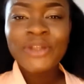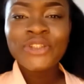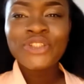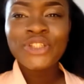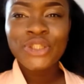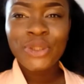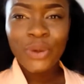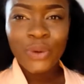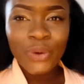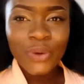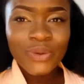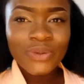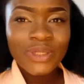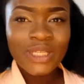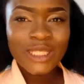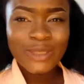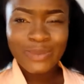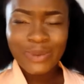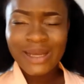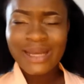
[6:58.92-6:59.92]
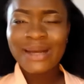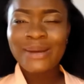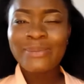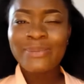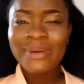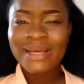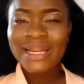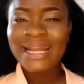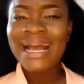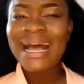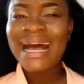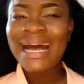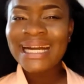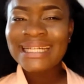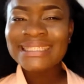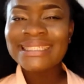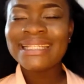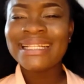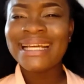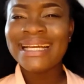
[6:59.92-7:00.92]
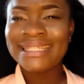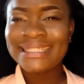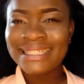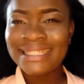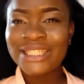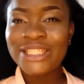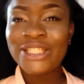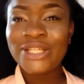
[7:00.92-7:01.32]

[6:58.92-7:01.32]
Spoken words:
actually the oldest, but I act like the